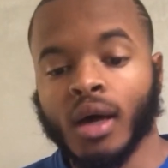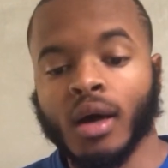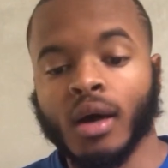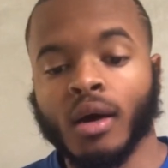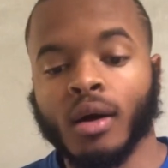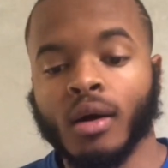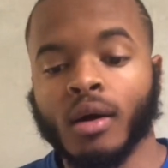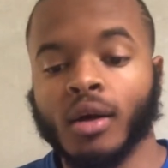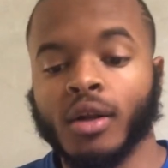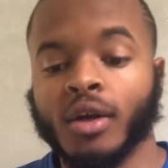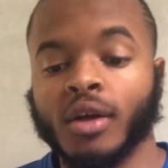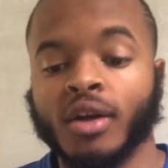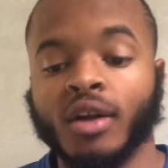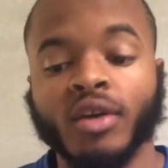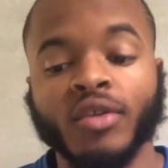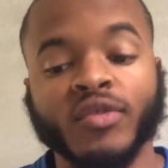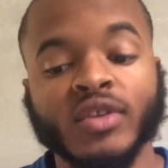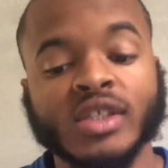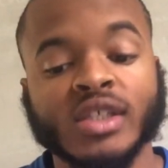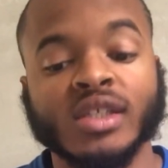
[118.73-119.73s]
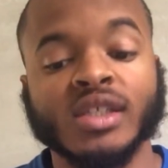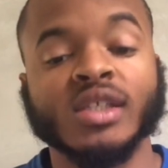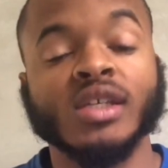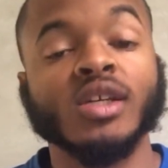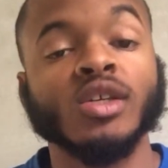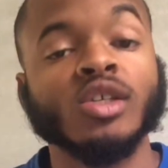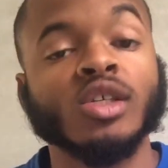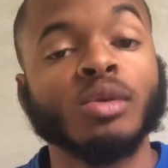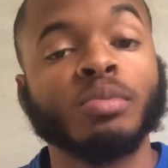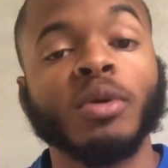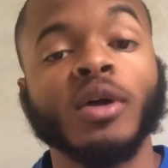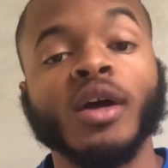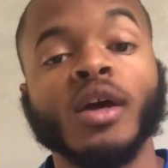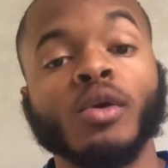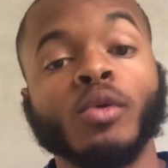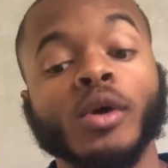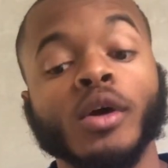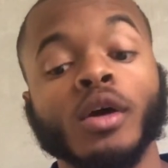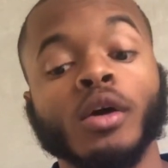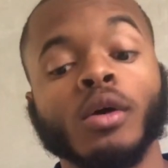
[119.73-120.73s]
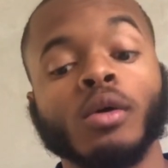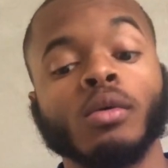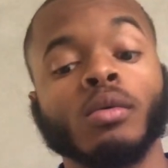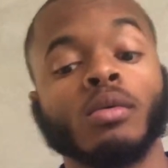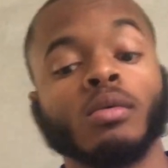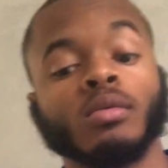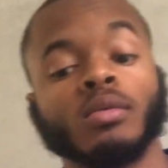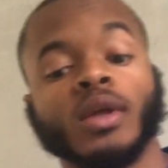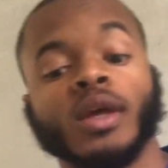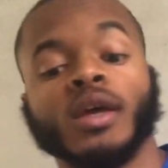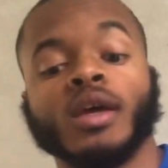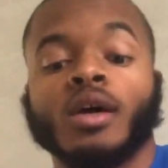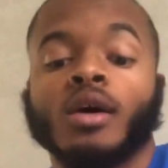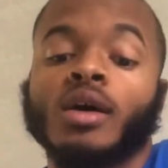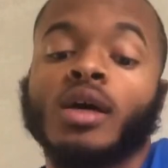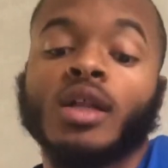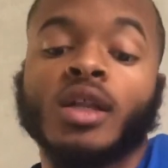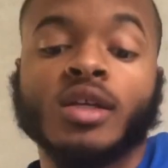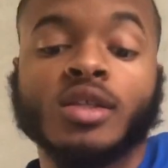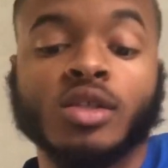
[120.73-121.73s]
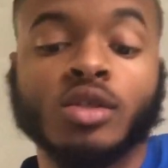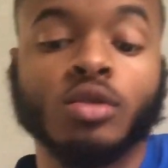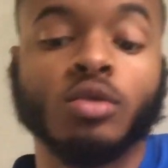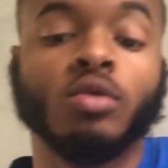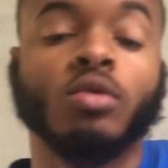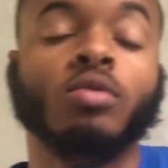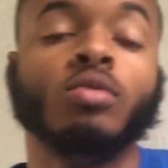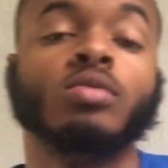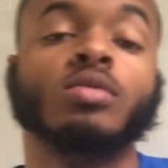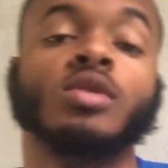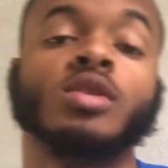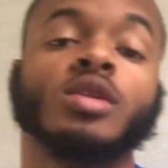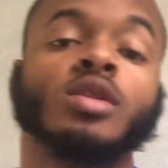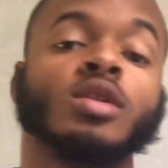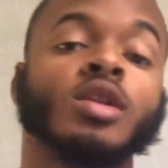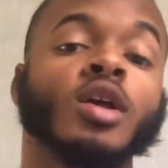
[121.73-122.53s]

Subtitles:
Their defense continues to play well. They held LSU to